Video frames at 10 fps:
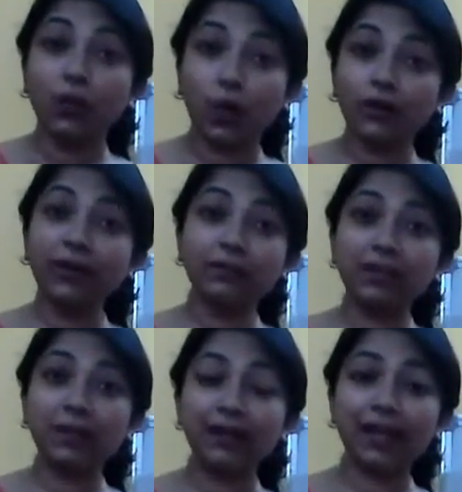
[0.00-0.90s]
What do I
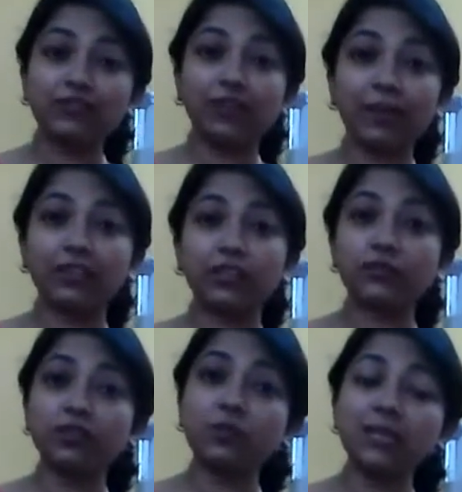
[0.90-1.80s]
mean by natural methods?
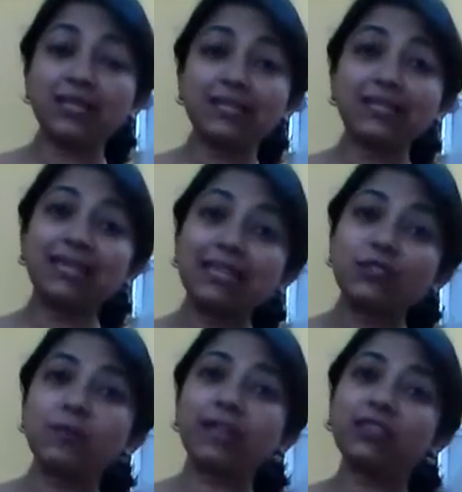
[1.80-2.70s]
Which means these
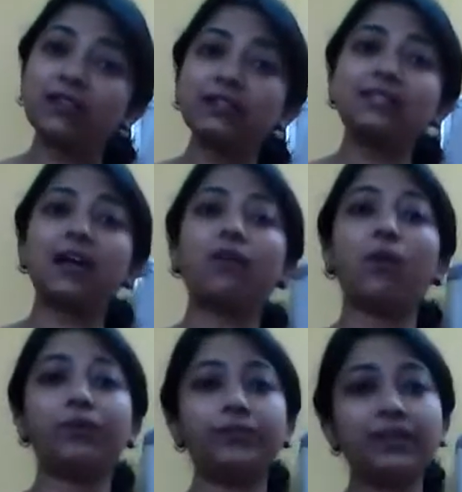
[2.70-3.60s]
methods are
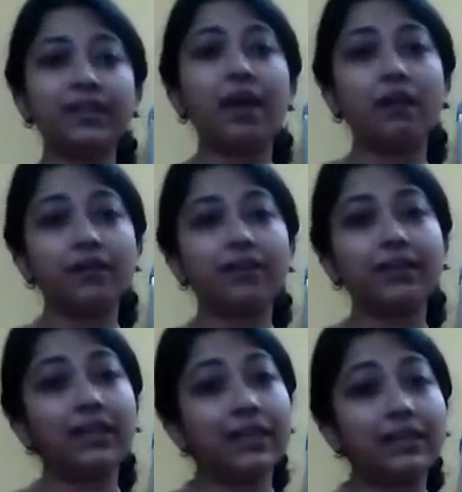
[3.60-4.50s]
already
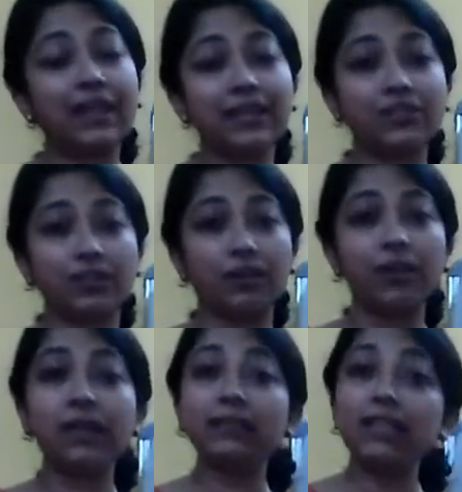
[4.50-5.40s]
occurring in nature.
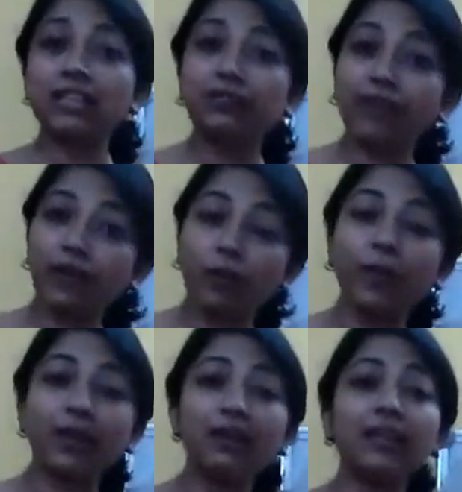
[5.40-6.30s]
These
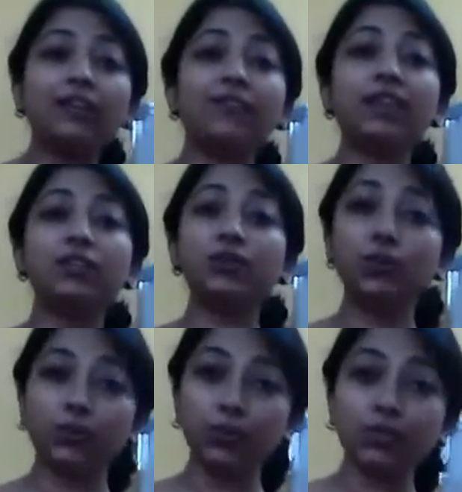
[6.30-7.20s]
phenomena that we
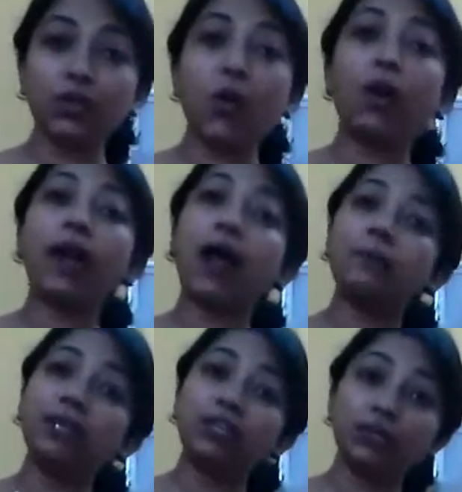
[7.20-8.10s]
use or are
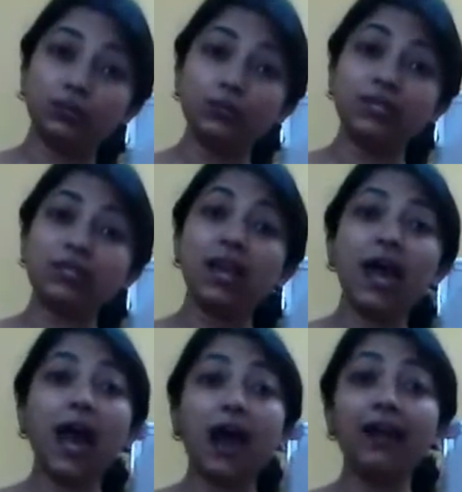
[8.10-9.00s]
being used
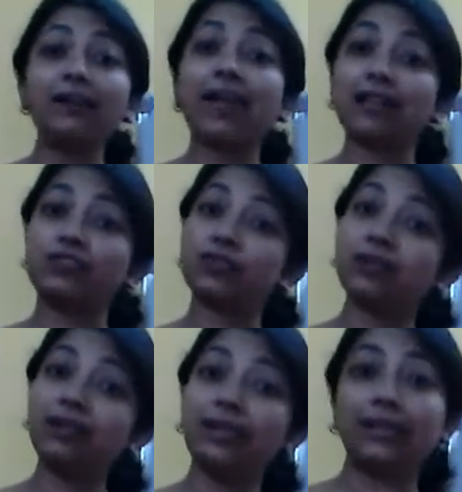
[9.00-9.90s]
are
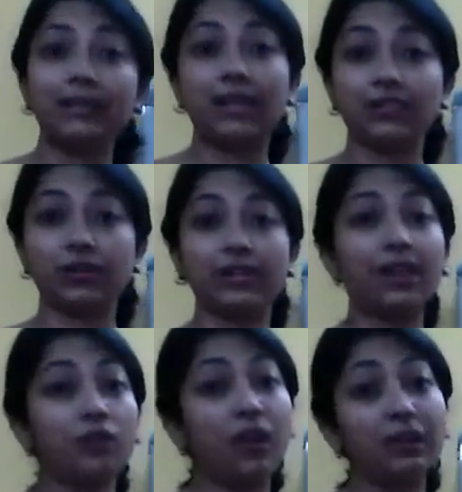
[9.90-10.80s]
natural in nature. They are
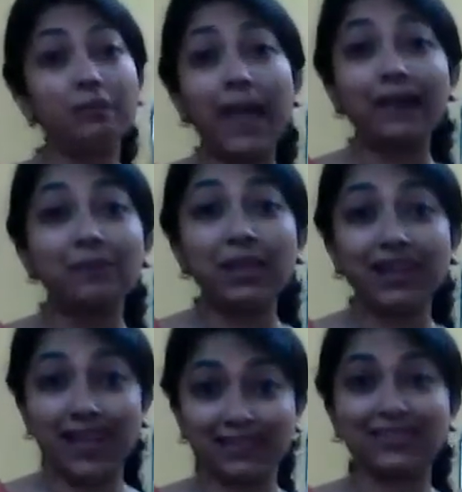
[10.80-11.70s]
not
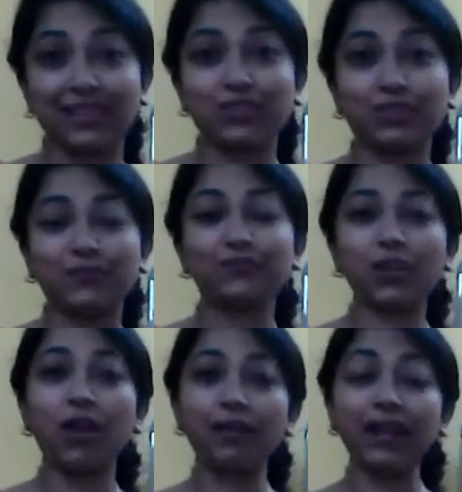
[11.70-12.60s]
man-made as such.
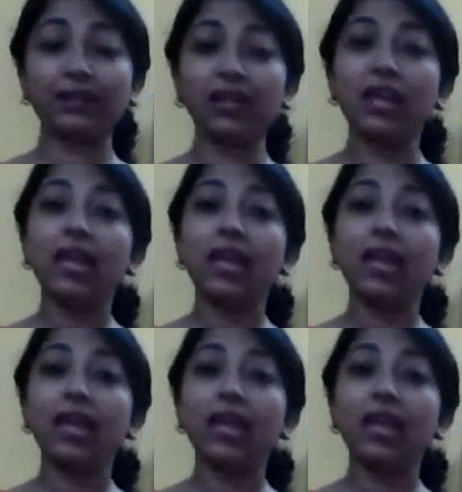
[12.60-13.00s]
All right.